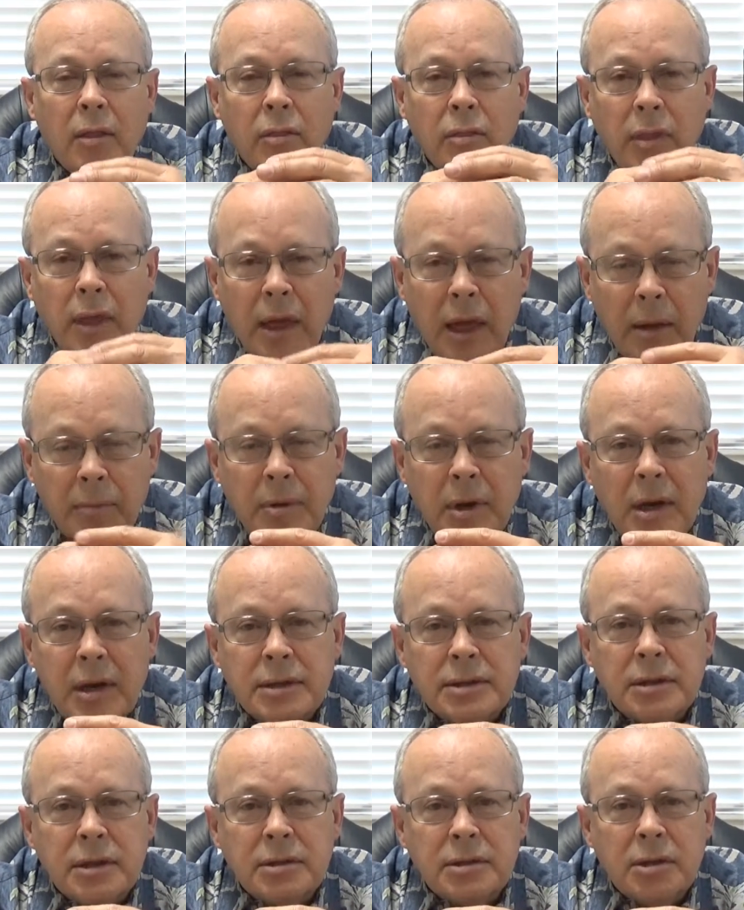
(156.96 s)
The
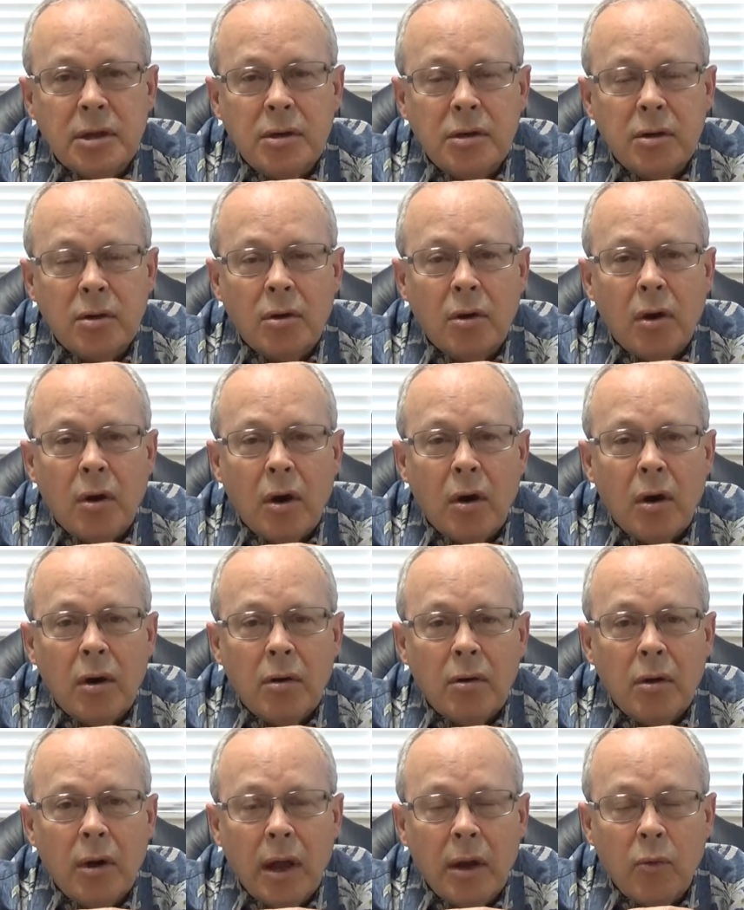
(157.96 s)
emptiness that's in your
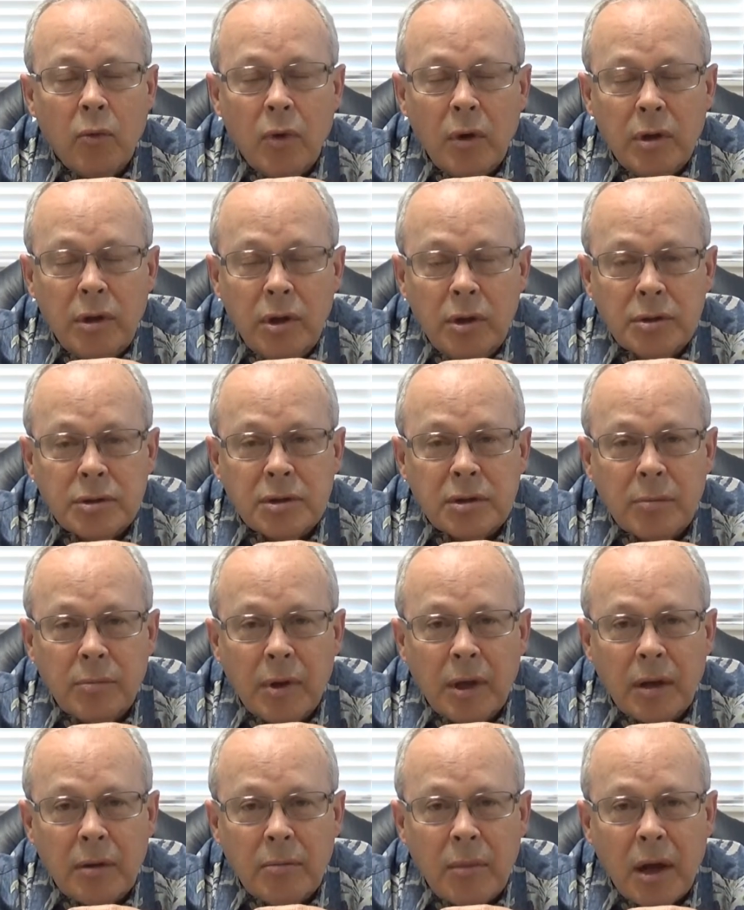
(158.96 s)
heart and what used to
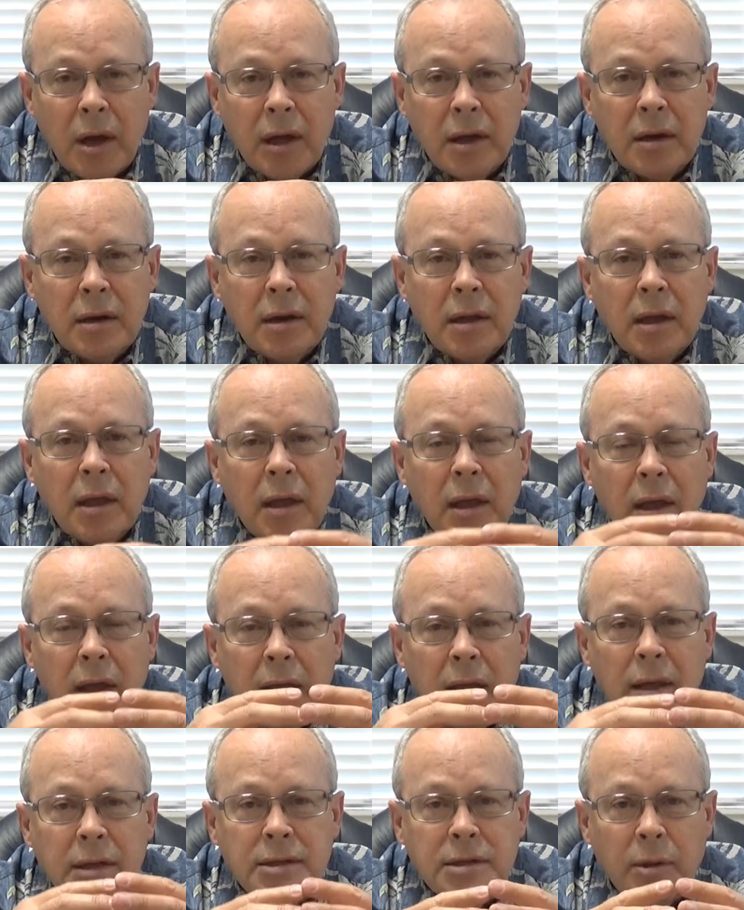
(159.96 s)
be in mine
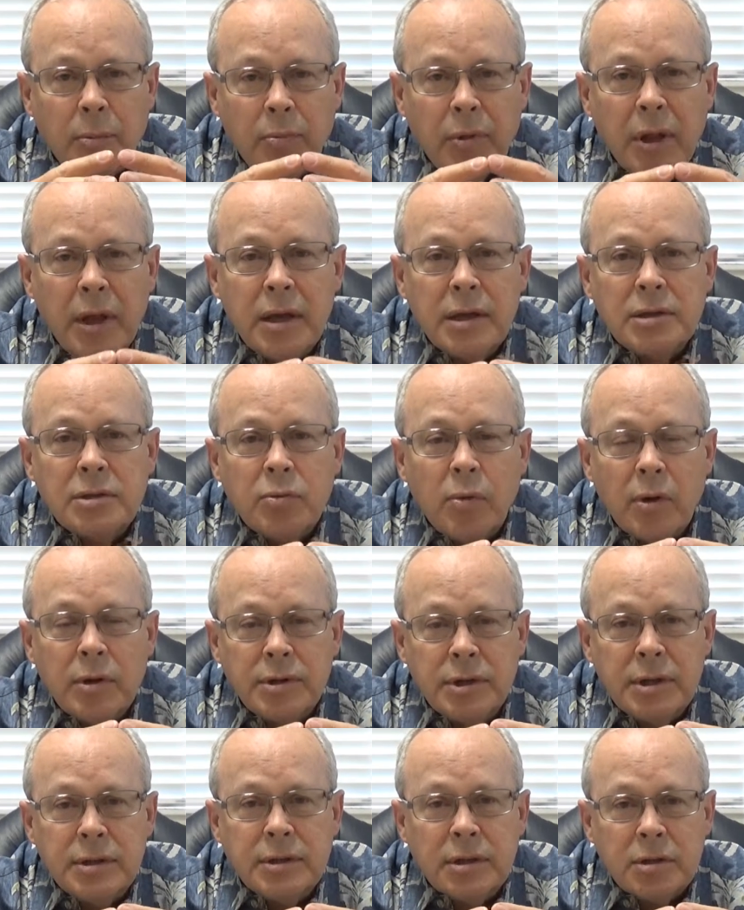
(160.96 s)
is the place where
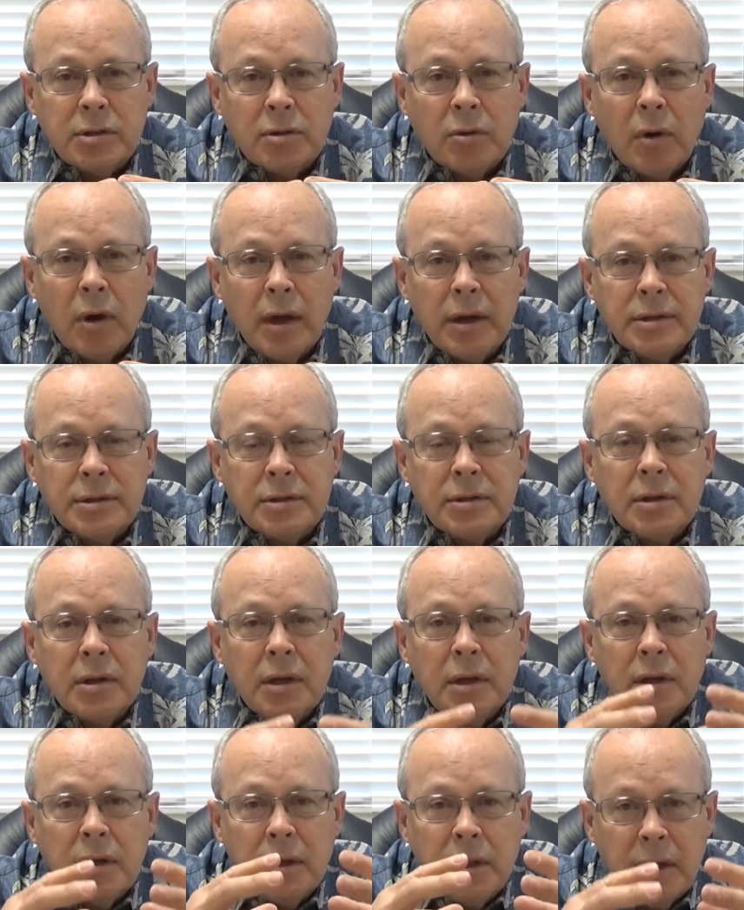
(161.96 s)
Jesus Christ
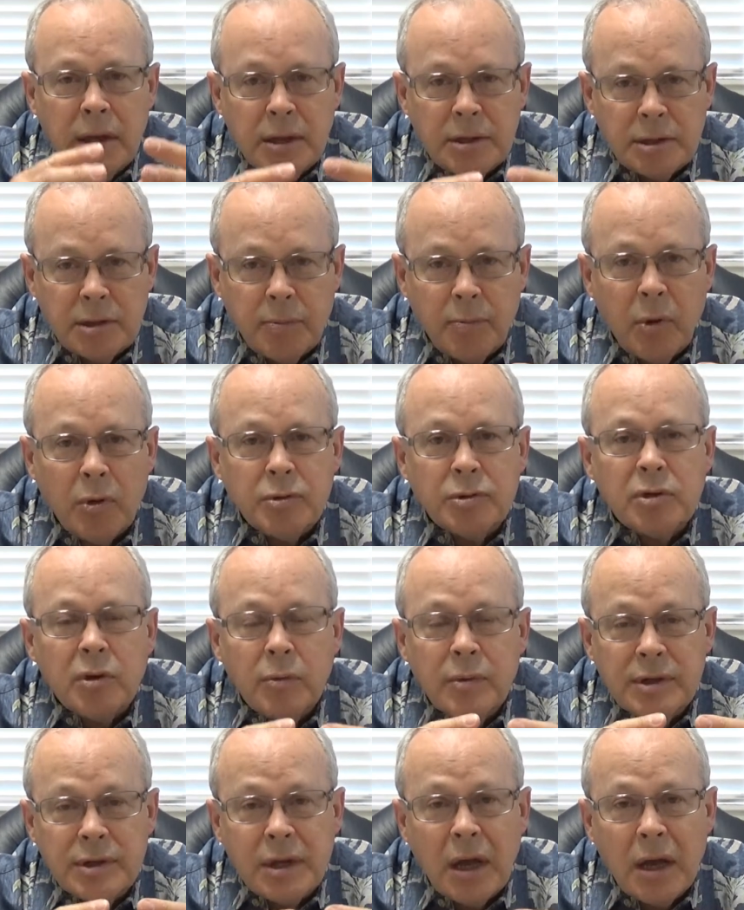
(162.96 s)
is supposed to
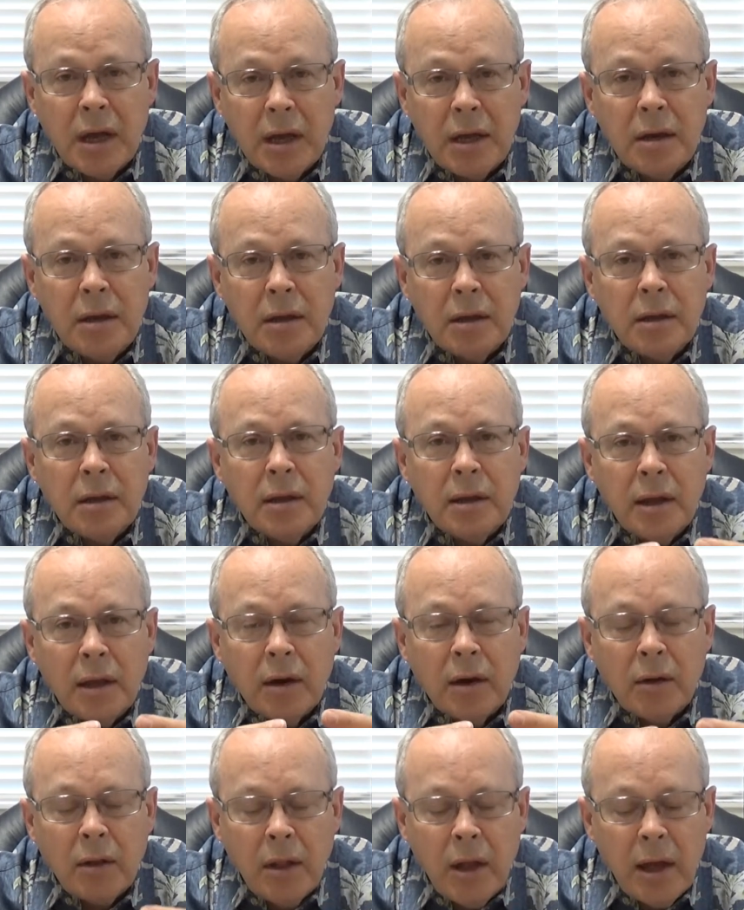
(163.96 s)
reside in
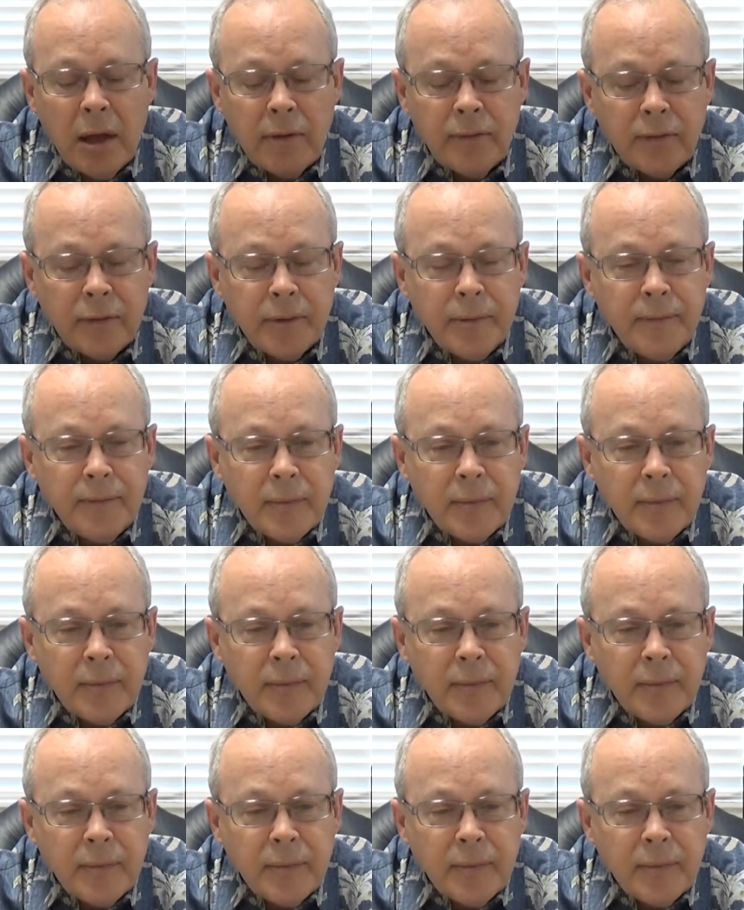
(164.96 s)
our life.